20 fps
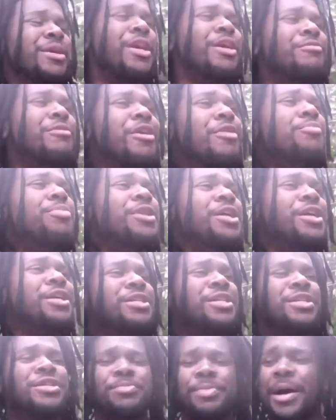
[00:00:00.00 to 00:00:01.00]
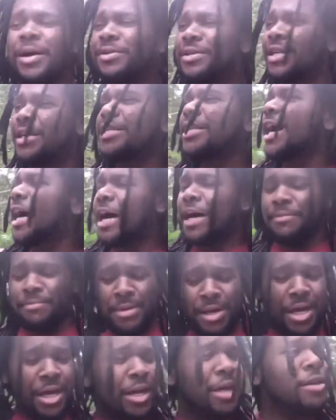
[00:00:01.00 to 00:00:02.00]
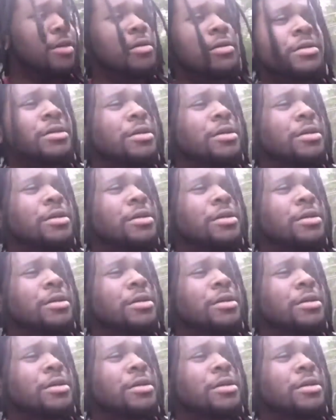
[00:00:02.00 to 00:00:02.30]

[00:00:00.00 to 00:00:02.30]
Man, come on, please. She's about to die, man.